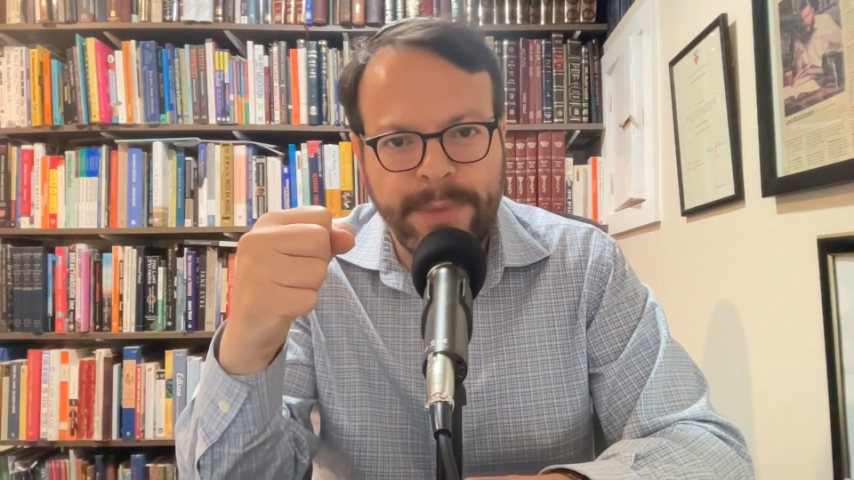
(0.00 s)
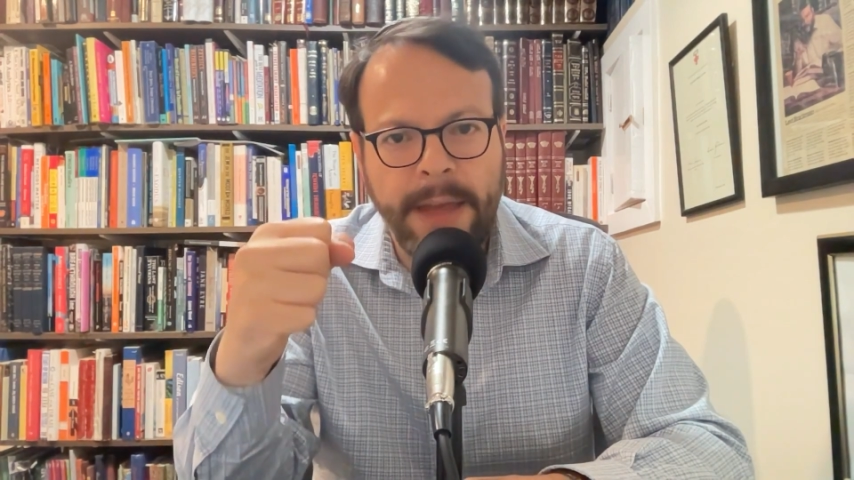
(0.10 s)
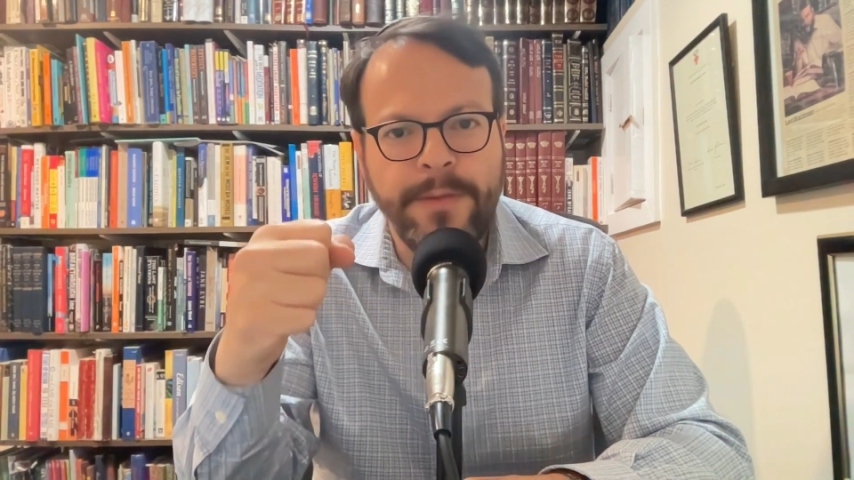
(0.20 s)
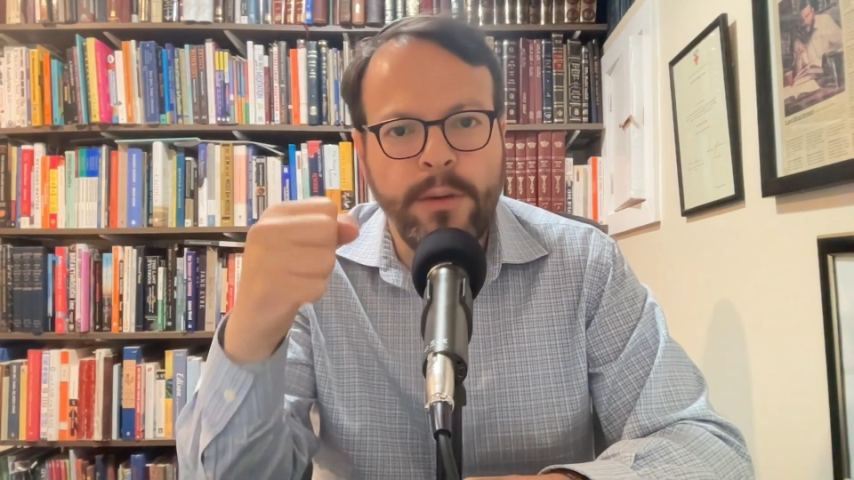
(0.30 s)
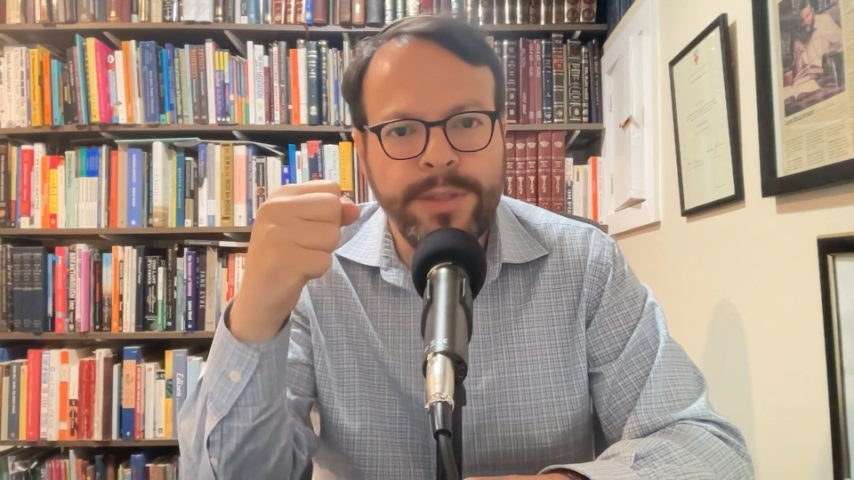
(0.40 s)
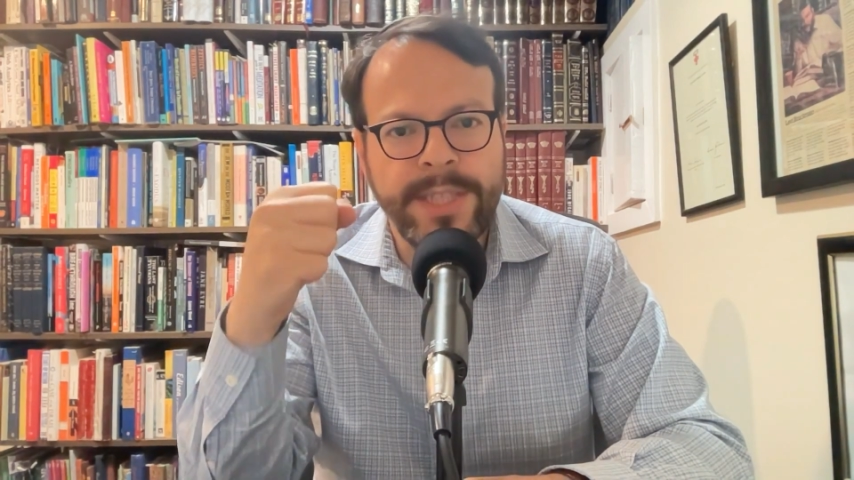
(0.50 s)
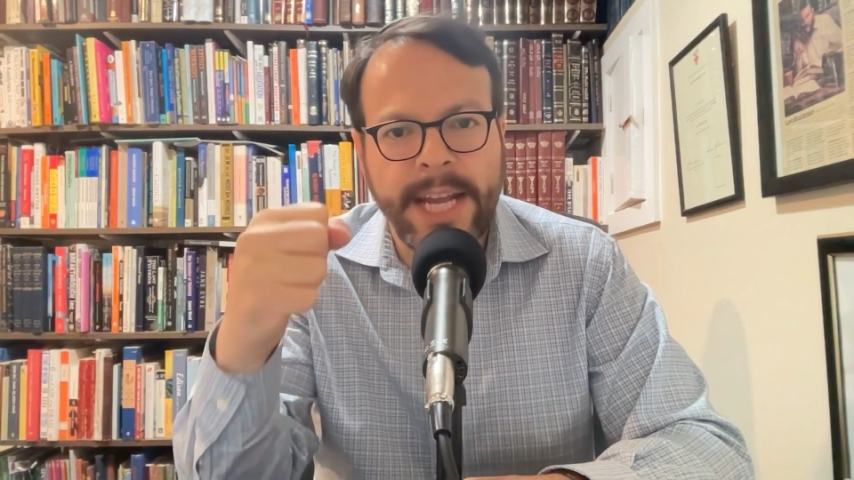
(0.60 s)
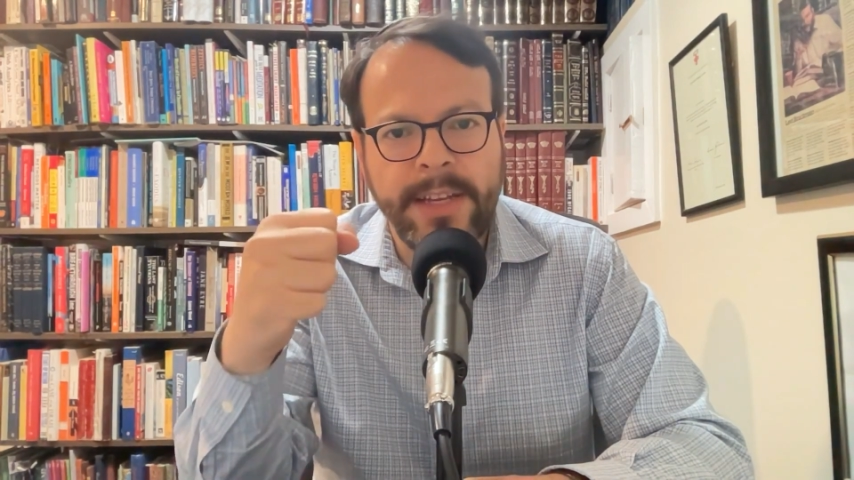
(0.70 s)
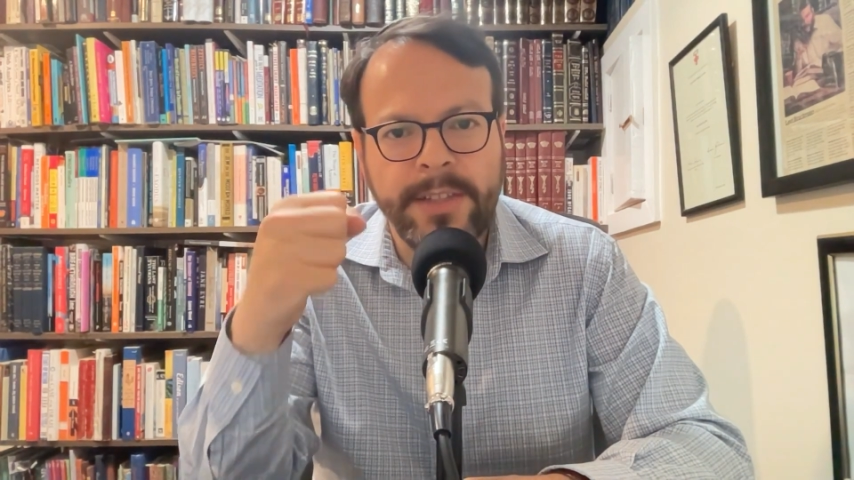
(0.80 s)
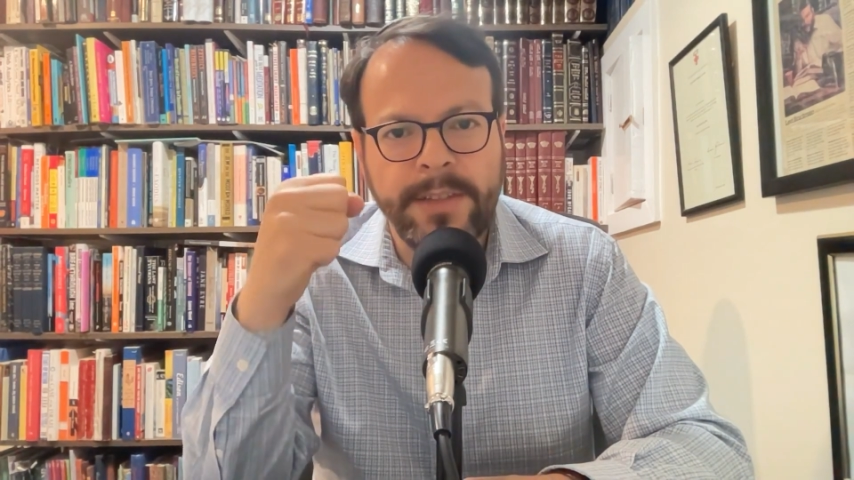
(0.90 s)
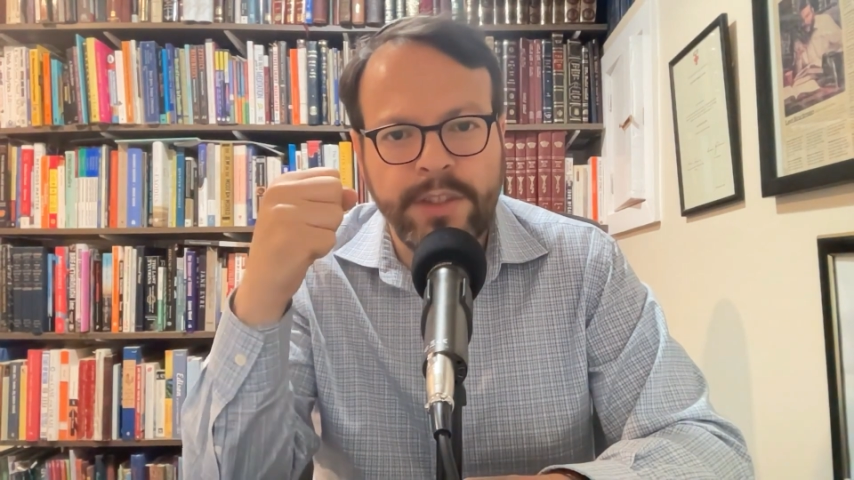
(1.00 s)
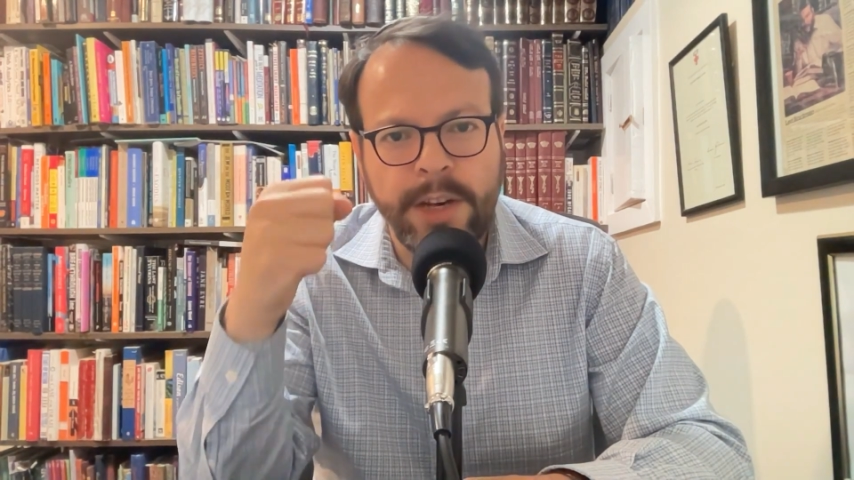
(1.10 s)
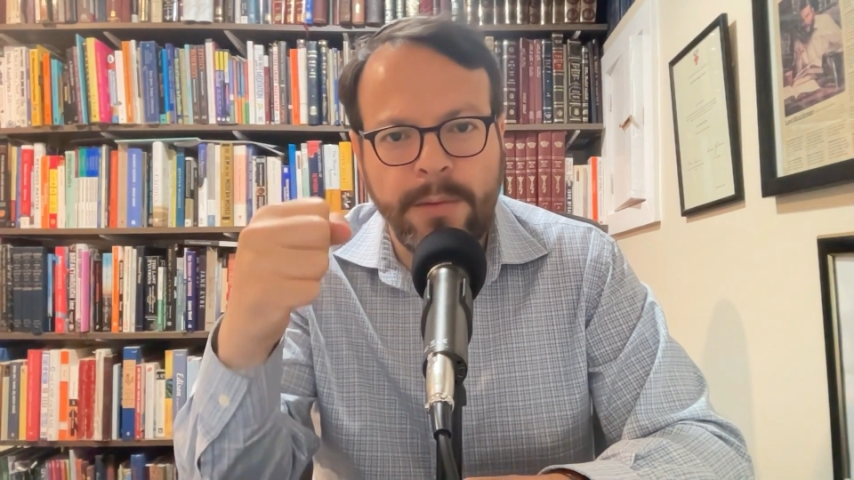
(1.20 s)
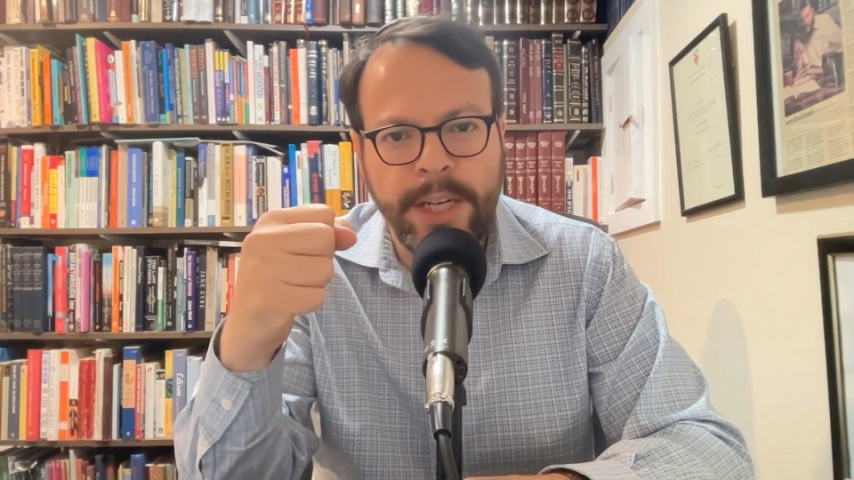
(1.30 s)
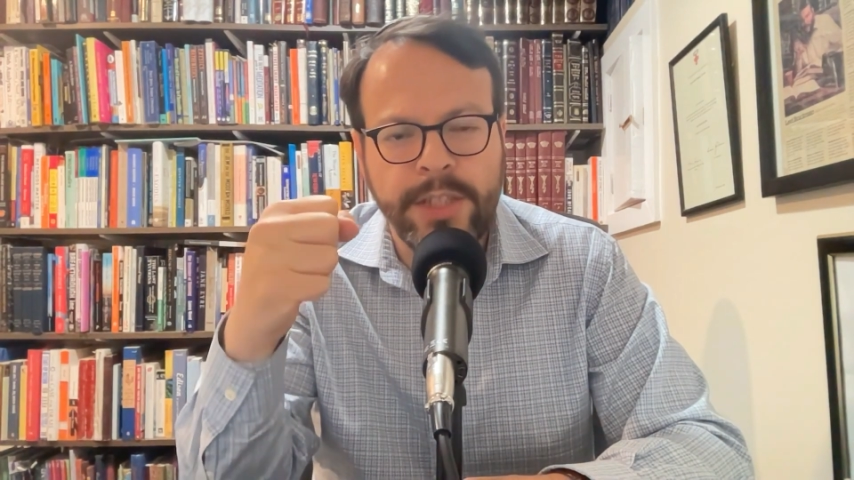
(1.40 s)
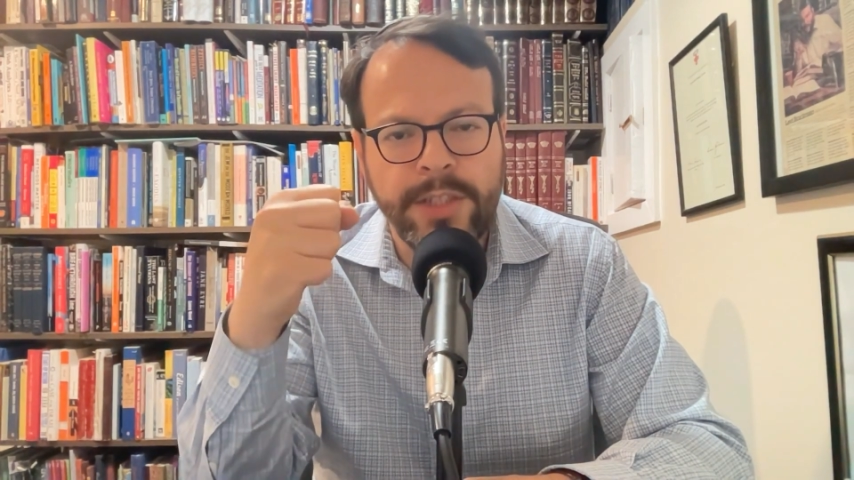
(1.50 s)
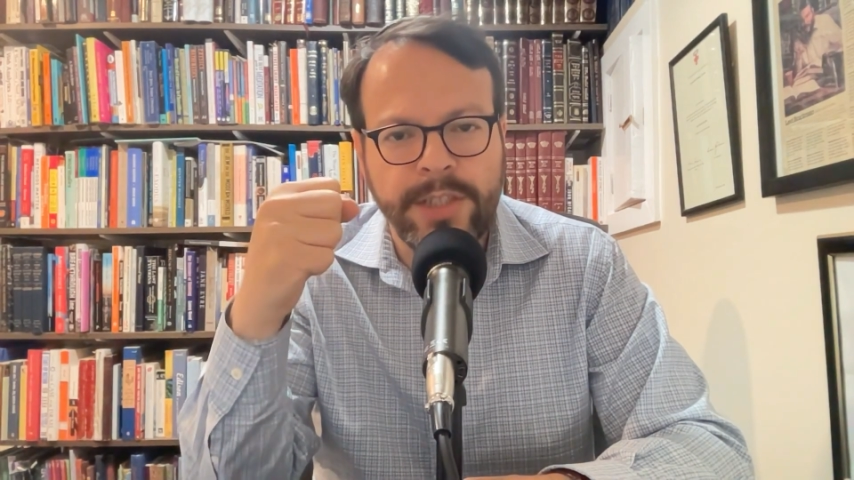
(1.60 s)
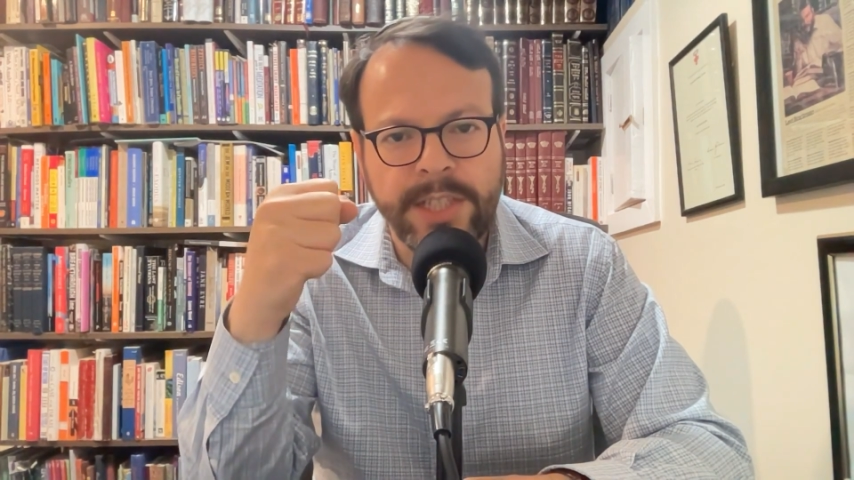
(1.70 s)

and those cycles of generations